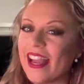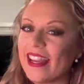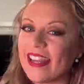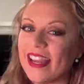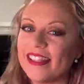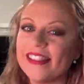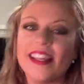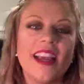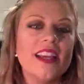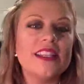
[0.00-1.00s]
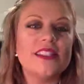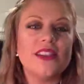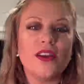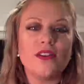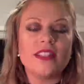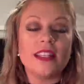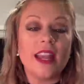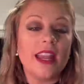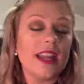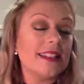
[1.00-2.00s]
Hey guys, so
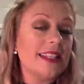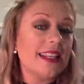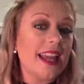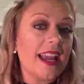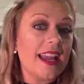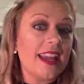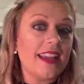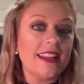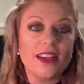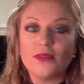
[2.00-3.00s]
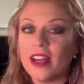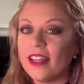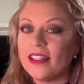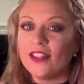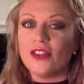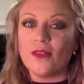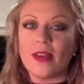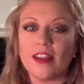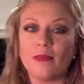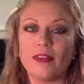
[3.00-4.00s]
today I did a get ready, do your
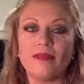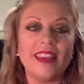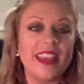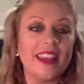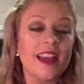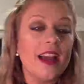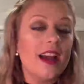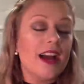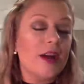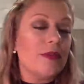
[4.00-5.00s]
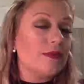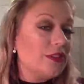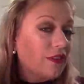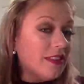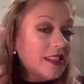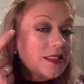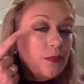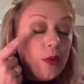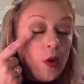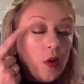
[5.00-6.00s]
makeup with me. I'm doing this
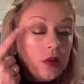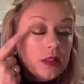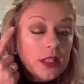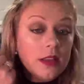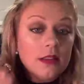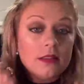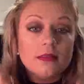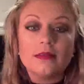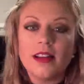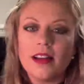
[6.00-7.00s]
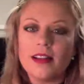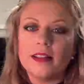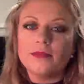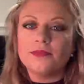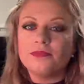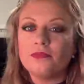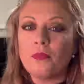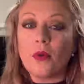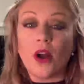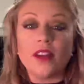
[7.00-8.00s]
bold,
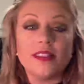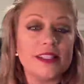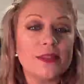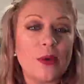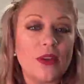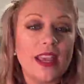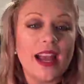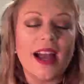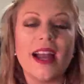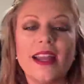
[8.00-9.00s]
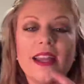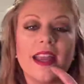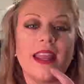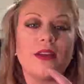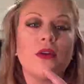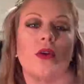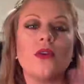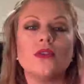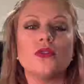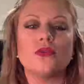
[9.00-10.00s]
bronzy smoky eye and a
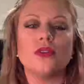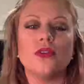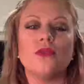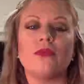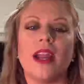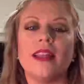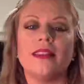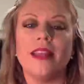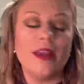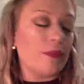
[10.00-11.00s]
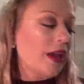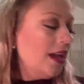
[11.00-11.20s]
true red lip.